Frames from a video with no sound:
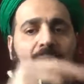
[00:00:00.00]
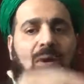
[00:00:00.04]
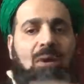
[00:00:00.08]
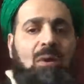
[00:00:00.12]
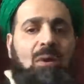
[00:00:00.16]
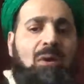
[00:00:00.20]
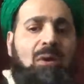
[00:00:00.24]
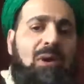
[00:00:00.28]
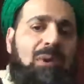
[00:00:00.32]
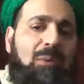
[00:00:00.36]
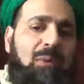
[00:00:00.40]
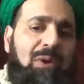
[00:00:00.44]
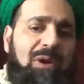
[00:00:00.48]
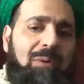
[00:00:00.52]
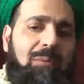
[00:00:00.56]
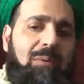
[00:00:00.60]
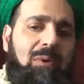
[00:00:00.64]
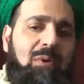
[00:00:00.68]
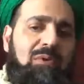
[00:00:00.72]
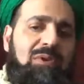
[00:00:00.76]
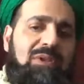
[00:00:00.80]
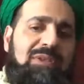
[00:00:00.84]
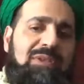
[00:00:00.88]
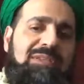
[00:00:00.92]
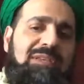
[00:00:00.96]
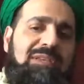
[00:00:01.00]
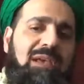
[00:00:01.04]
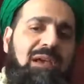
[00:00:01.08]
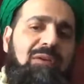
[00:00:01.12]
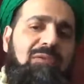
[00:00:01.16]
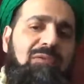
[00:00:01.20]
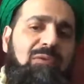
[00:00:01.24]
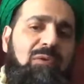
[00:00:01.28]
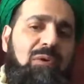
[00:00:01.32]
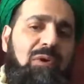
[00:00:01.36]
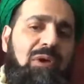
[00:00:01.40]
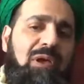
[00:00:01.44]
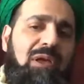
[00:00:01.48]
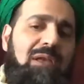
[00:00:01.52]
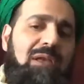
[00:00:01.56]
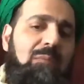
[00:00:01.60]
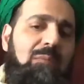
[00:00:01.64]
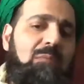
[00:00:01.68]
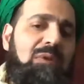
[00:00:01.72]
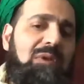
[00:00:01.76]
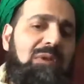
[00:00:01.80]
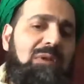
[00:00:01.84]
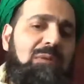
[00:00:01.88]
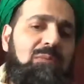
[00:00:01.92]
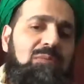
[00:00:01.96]
Okay, what about nasiha for
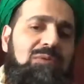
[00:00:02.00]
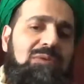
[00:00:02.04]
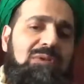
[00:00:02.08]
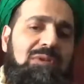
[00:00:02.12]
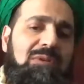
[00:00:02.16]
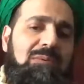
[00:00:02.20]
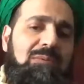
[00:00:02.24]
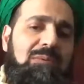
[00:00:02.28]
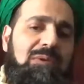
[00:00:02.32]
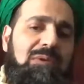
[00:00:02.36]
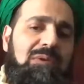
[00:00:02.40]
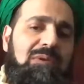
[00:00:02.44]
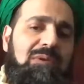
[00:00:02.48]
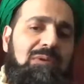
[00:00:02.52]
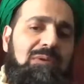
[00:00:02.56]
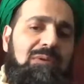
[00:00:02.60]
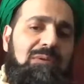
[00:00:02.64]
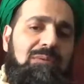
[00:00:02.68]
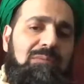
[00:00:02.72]
A'immat al-Muslimin,